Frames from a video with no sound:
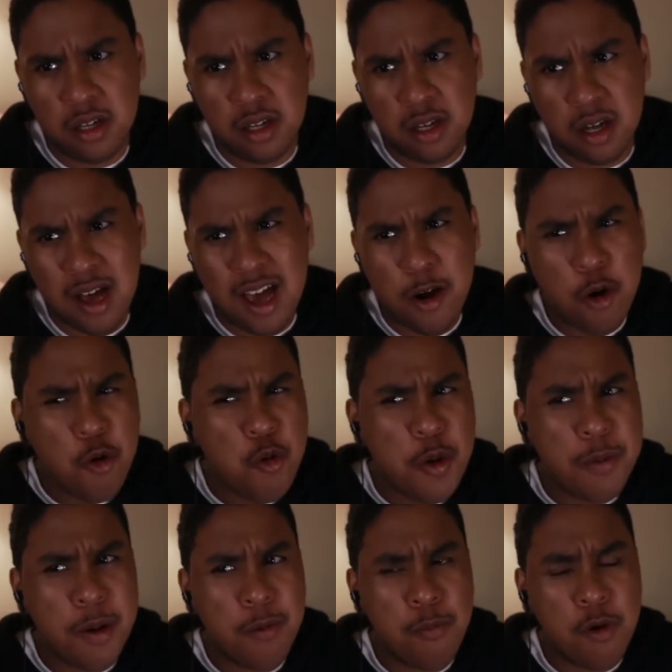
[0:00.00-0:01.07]
I don't
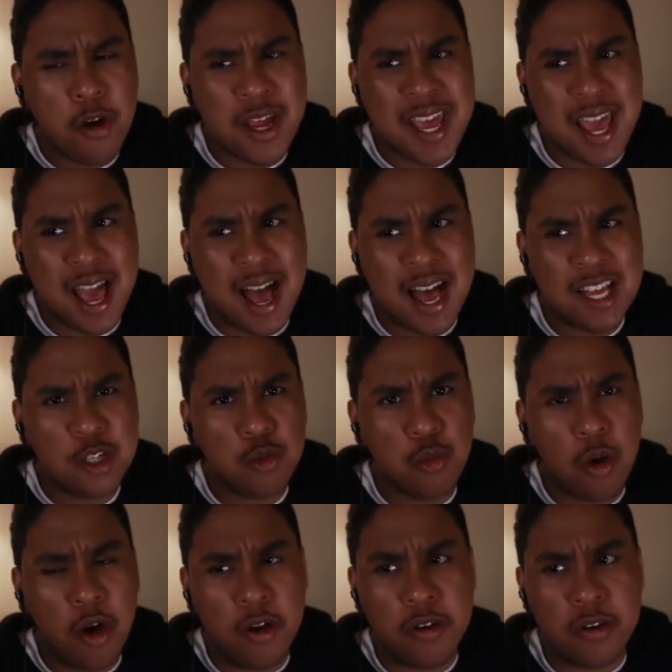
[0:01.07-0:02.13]
remember he has
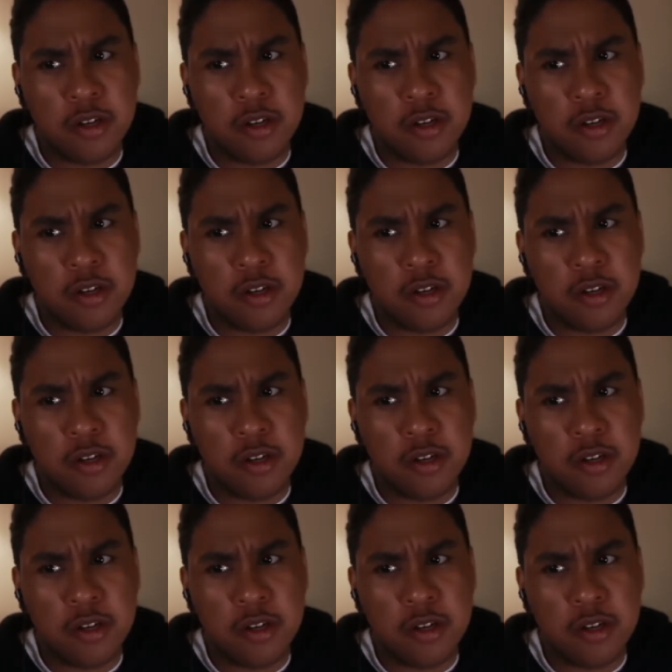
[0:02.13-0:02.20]
one.